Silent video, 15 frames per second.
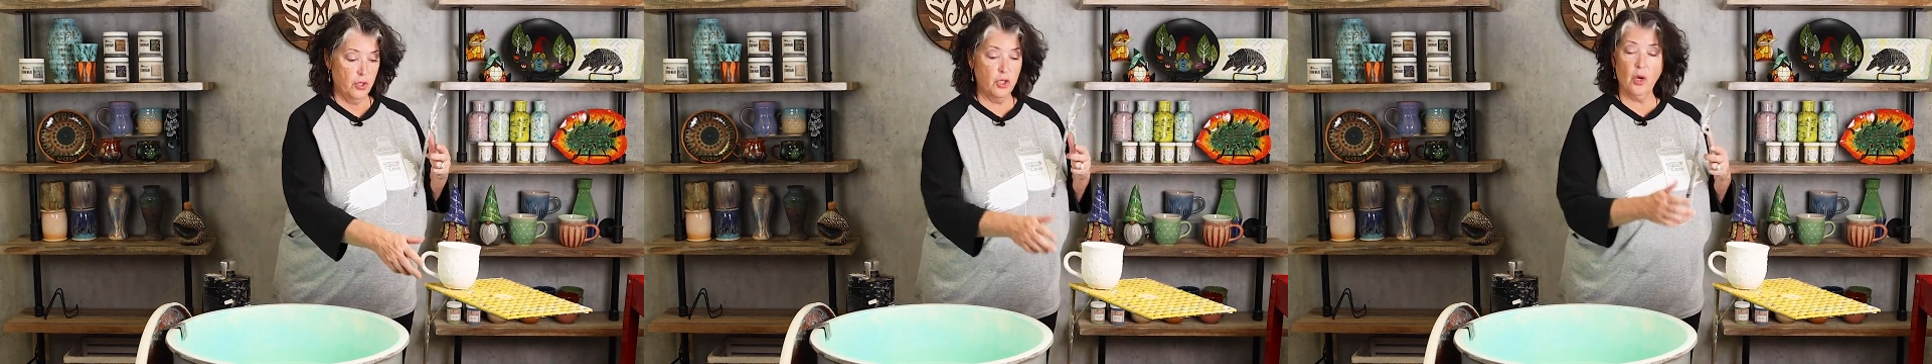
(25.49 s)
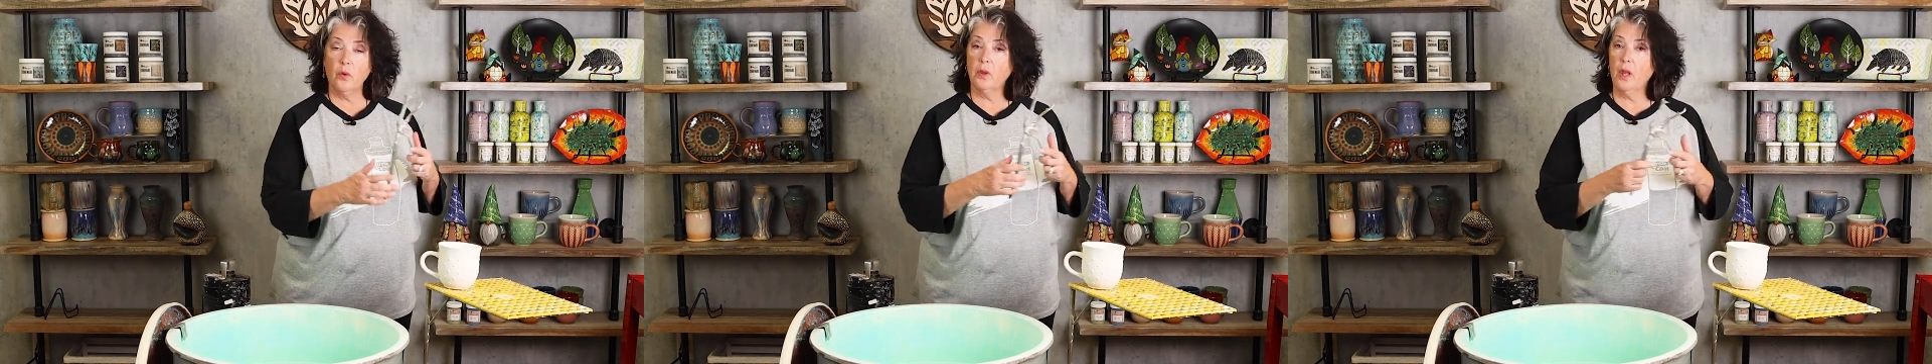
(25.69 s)

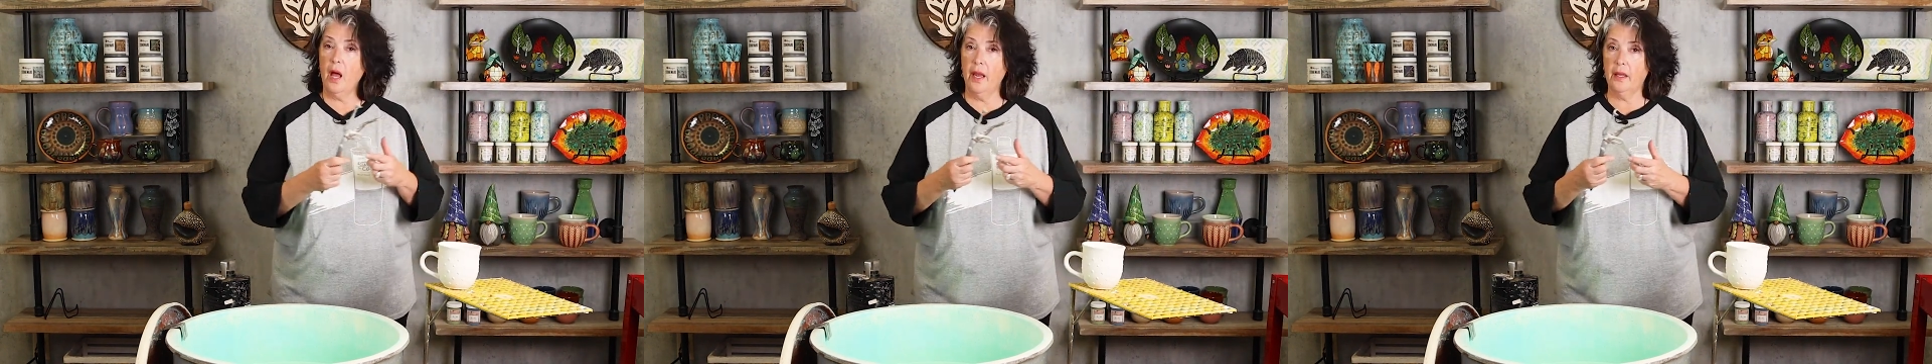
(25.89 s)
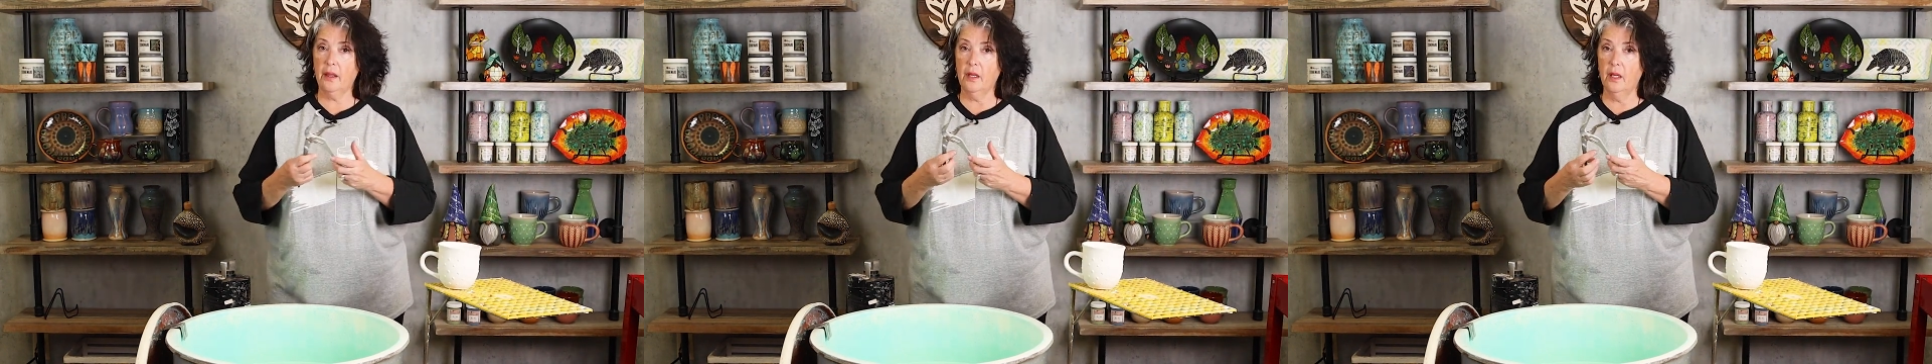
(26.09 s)
don't
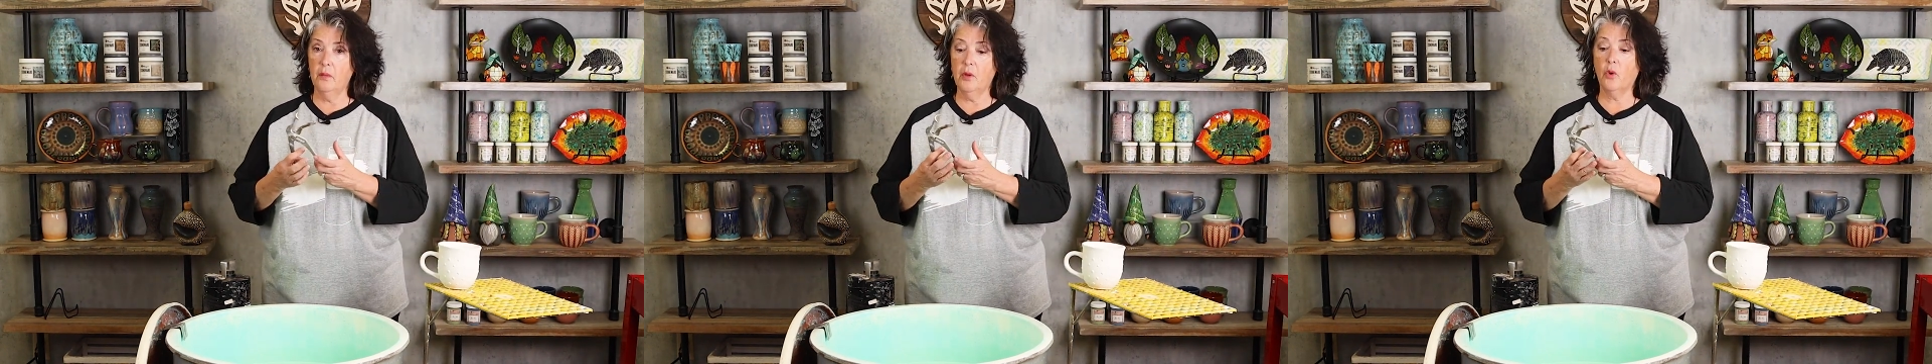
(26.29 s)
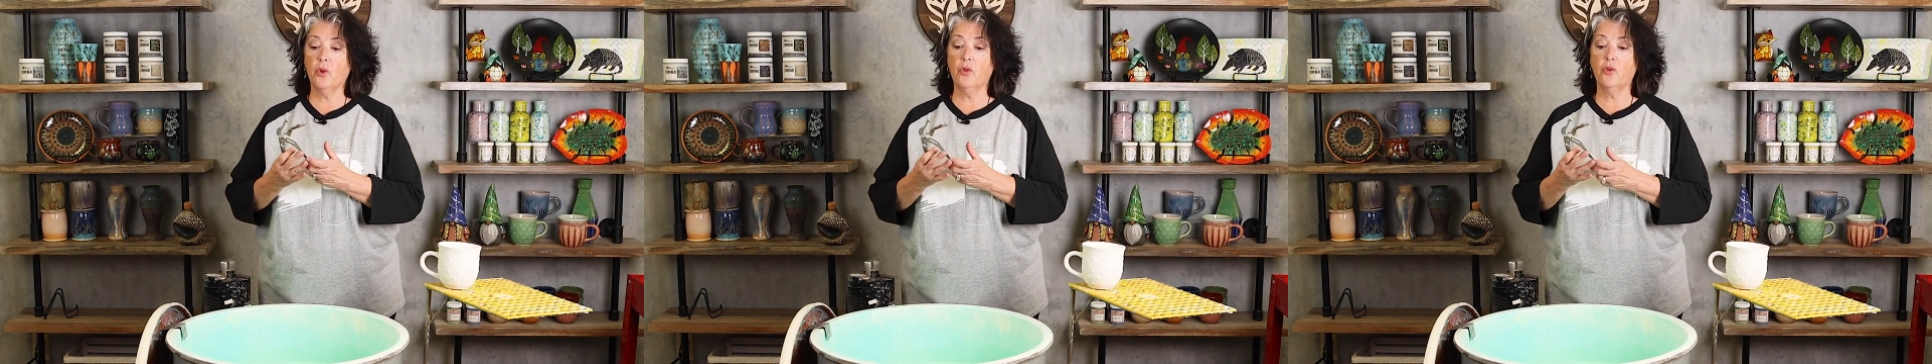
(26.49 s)
like
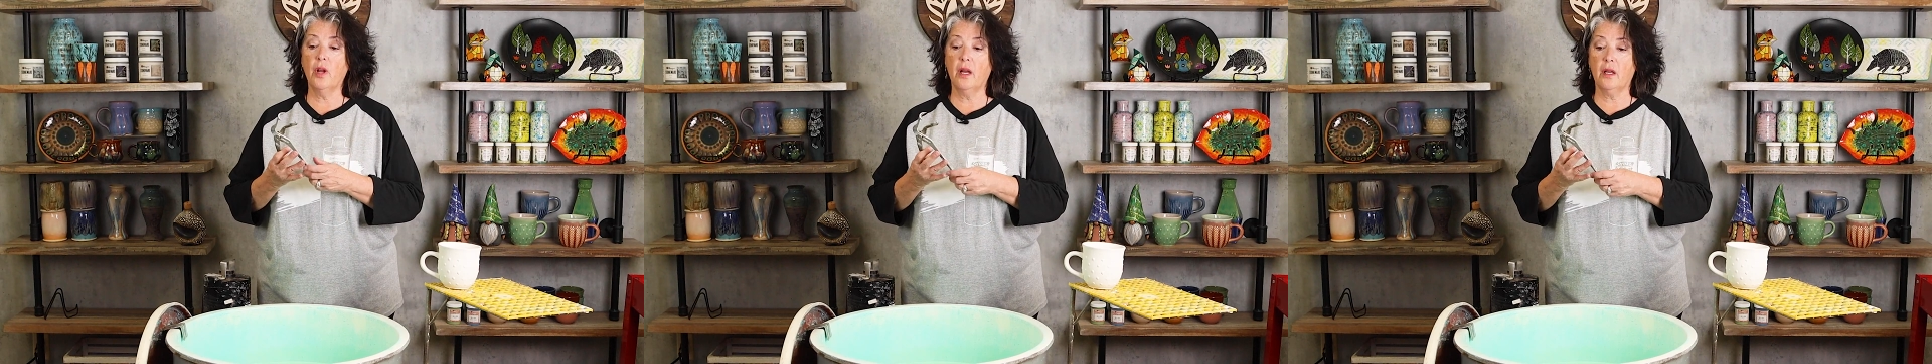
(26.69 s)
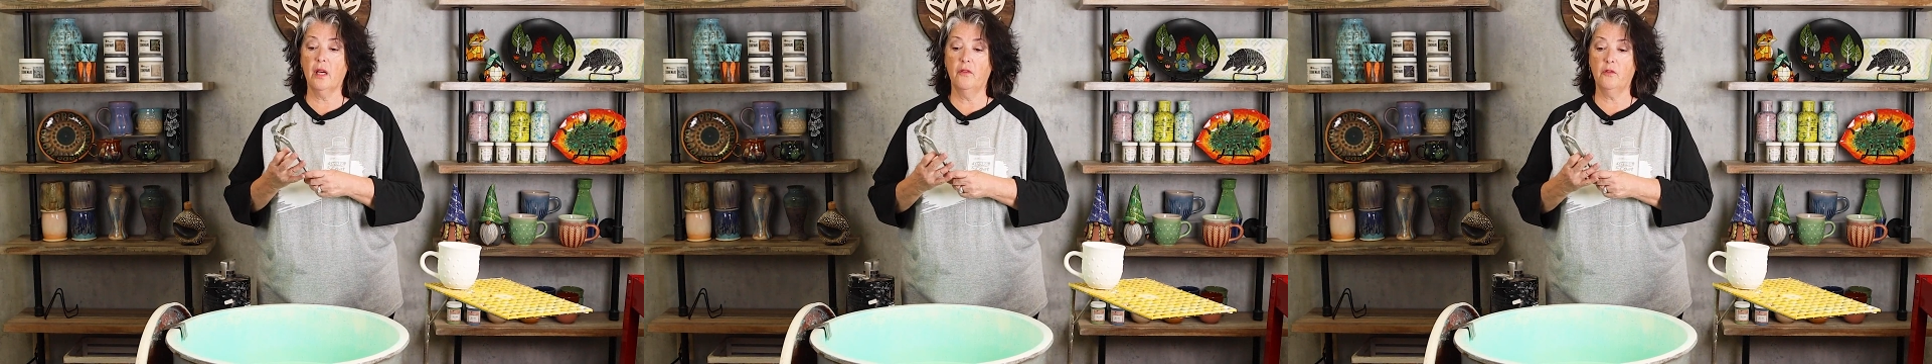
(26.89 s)
them or they're
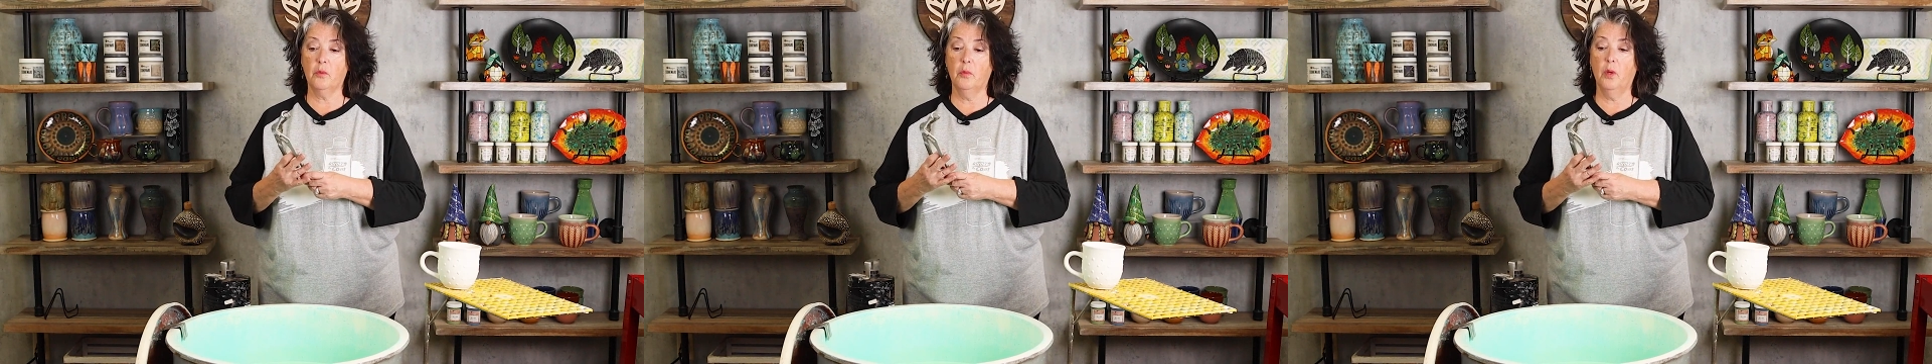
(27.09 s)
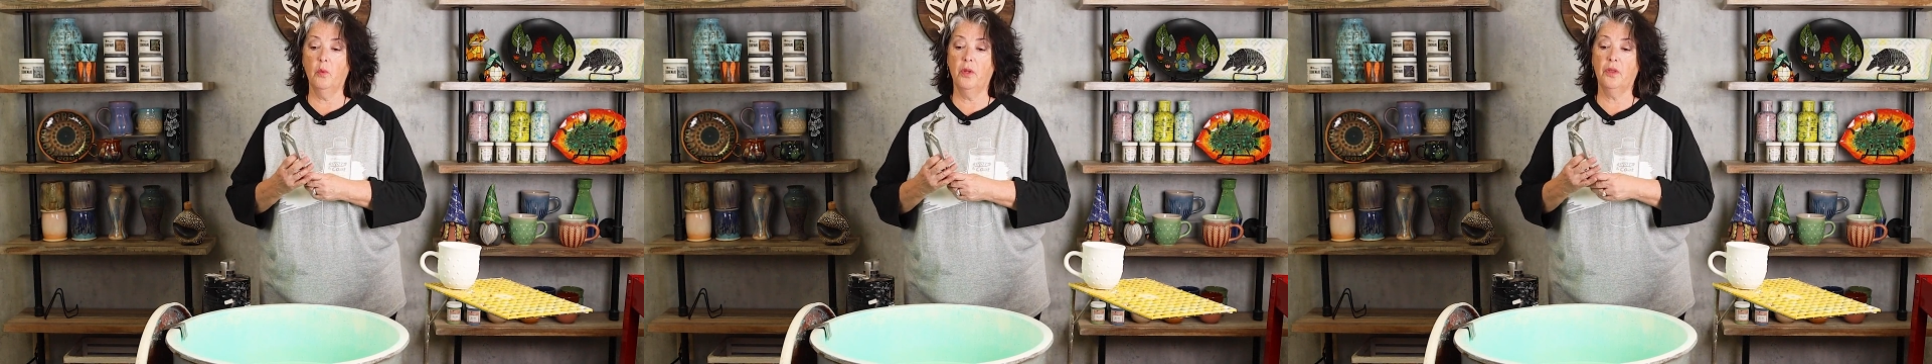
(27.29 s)
not
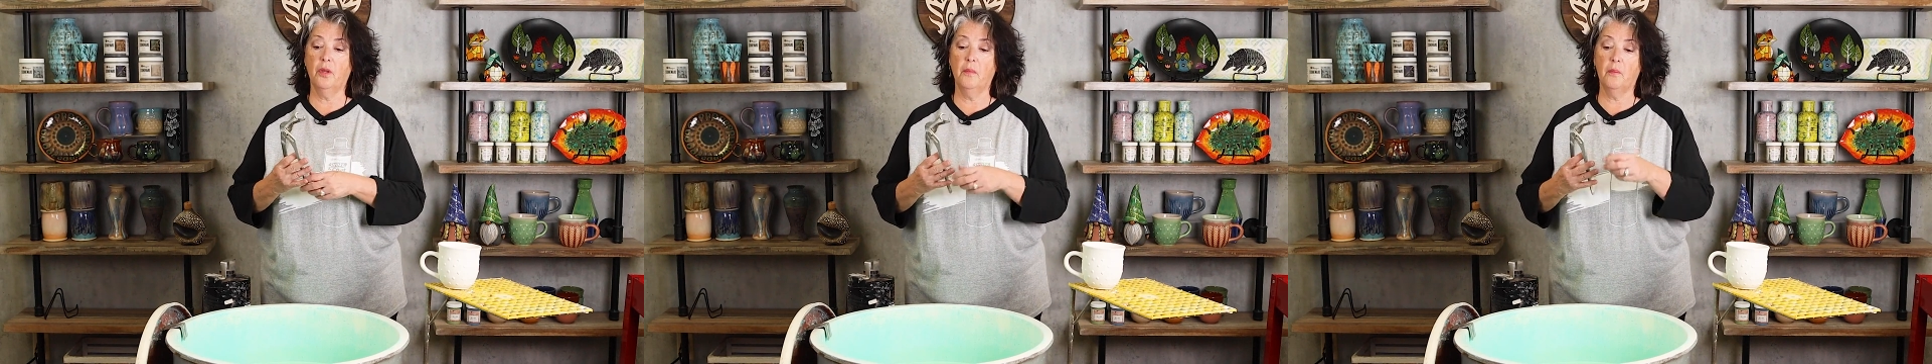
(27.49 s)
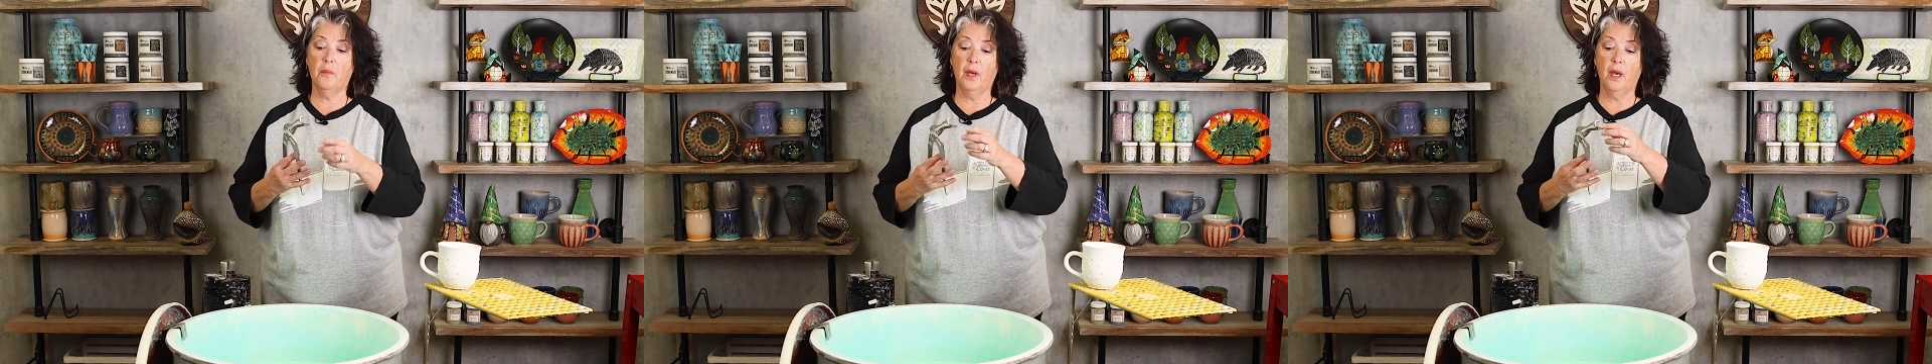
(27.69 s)
comfortable with them,